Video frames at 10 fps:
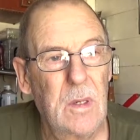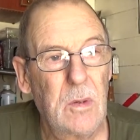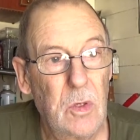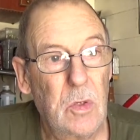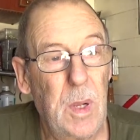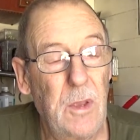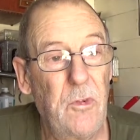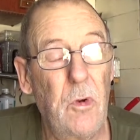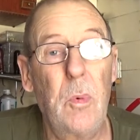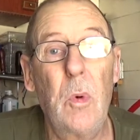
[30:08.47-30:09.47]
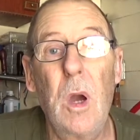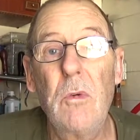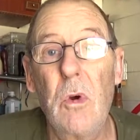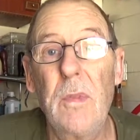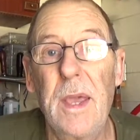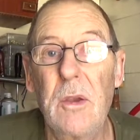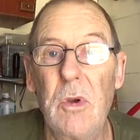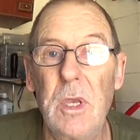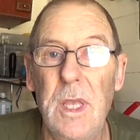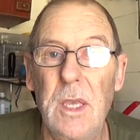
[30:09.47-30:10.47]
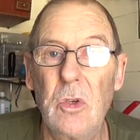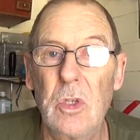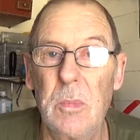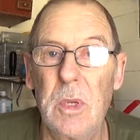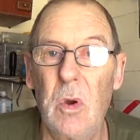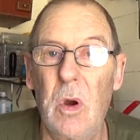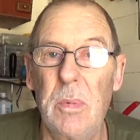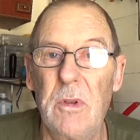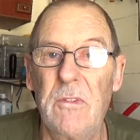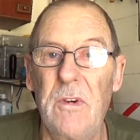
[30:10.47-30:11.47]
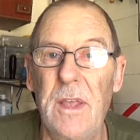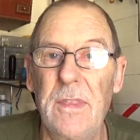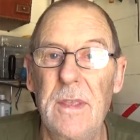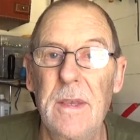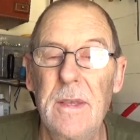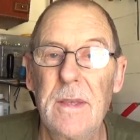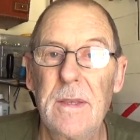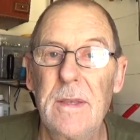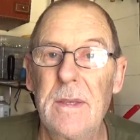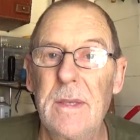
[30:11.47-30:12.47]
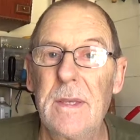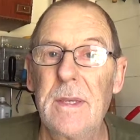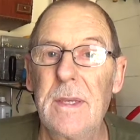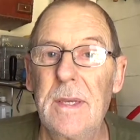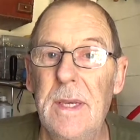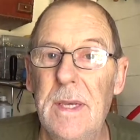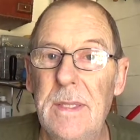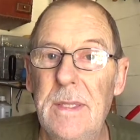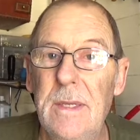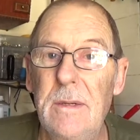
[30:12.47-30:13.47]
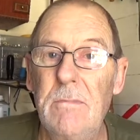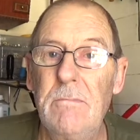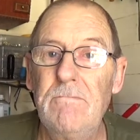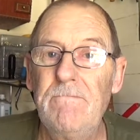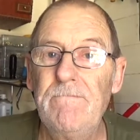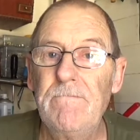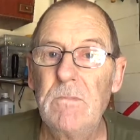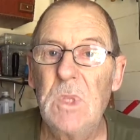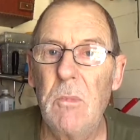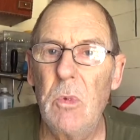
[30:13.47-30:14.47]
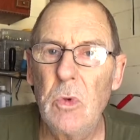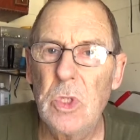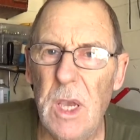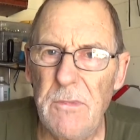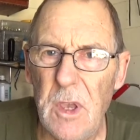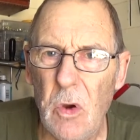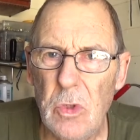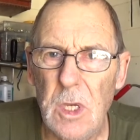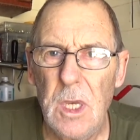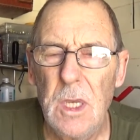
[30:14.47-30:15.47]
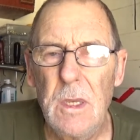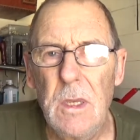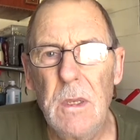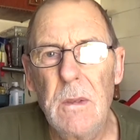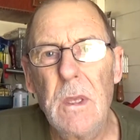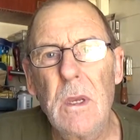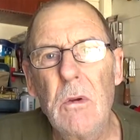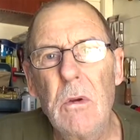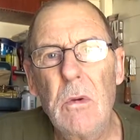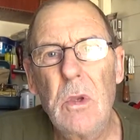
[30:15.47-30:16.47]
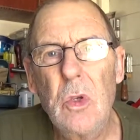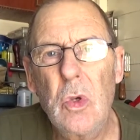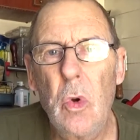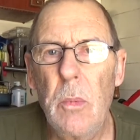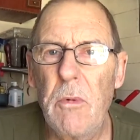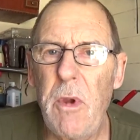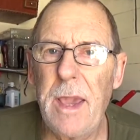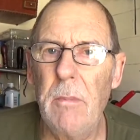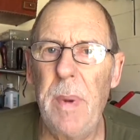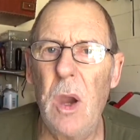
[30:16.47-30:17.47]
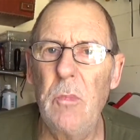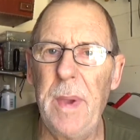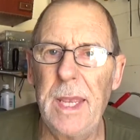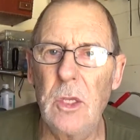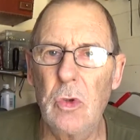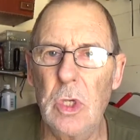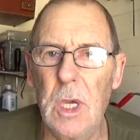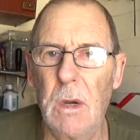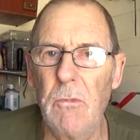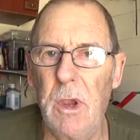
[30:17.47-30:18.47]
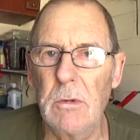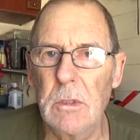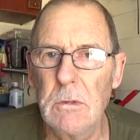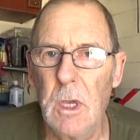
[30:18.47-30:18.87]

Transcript: We used to play football over on that green. That used to be quite a bit of fun. And then we also have the old, we used to call him a rag and bone man, used to come round.